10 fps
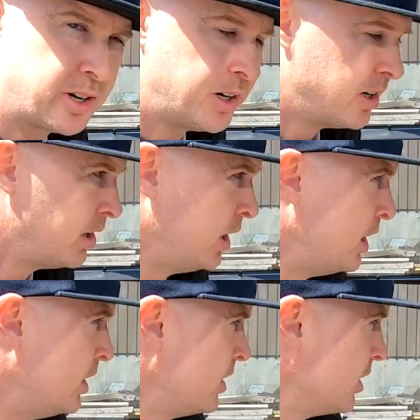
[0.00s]
car.
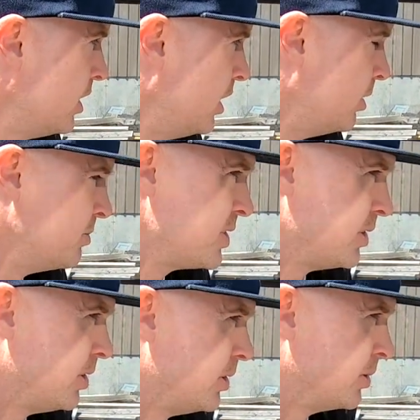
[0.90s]

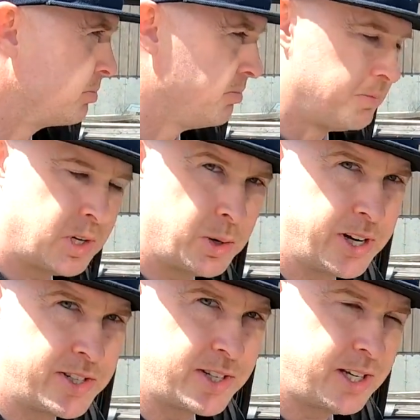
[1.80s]
So
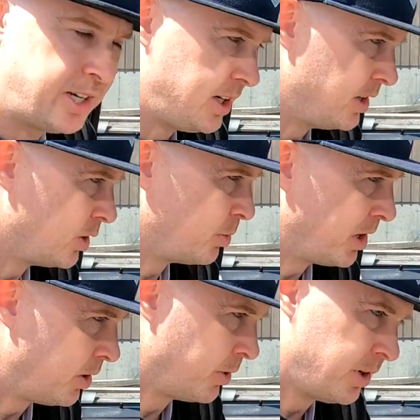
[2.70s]
no AC, no
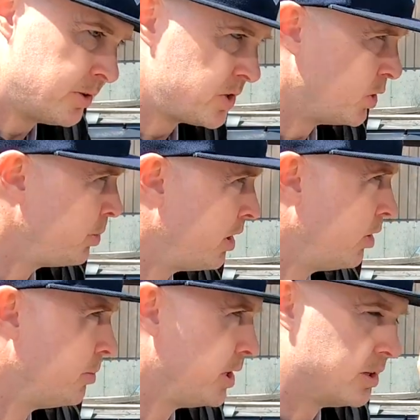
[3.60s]
power windows, no
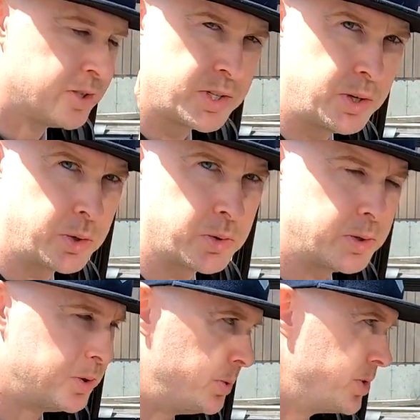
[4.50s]
power mirrors, no
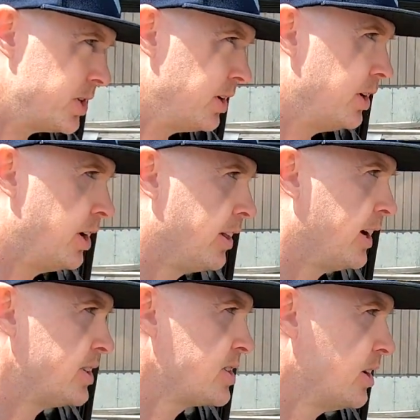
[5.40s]
cruise, none of
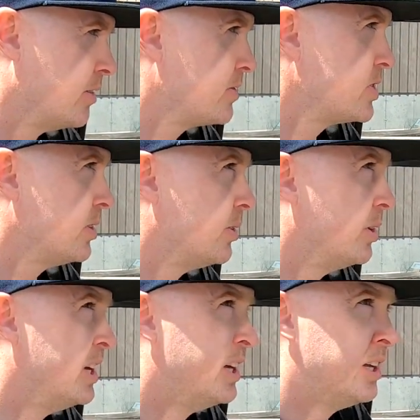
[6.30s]
that stuff.
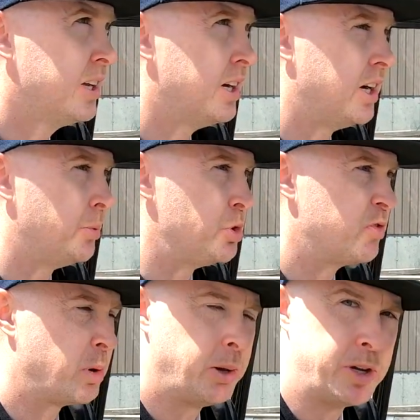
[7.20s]
So
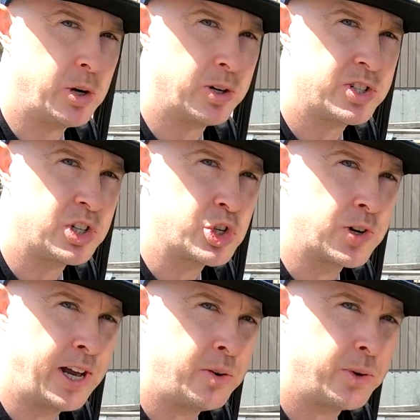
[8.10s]
you've probably noticed a
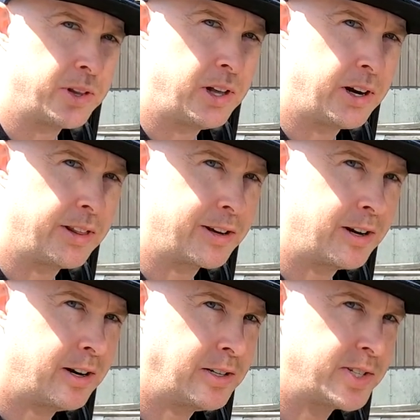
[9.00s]
trend with a lot of the
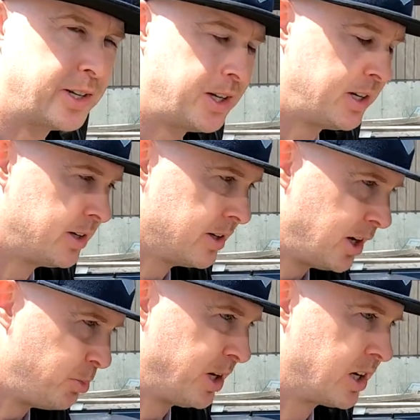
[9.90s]
cars that
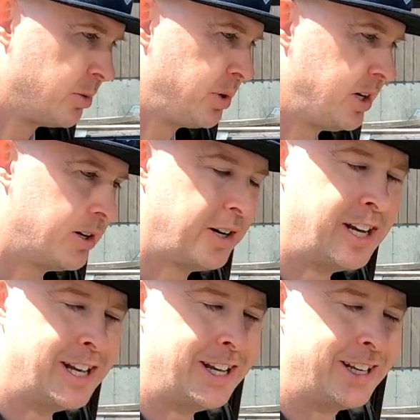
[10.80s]
I pick up here
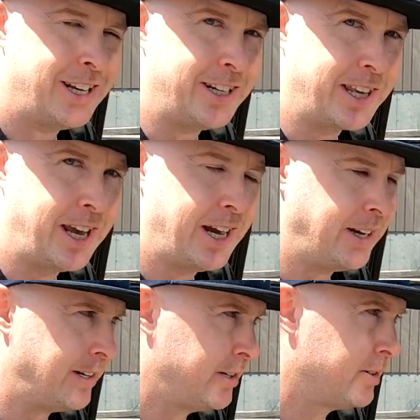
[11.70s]
in
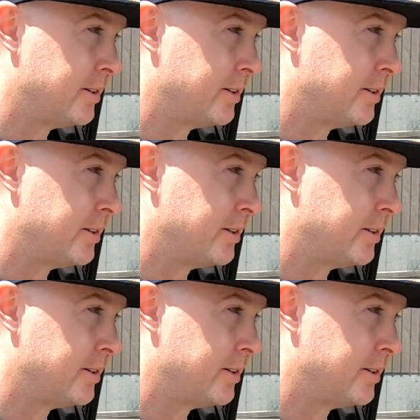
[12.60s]
Canada.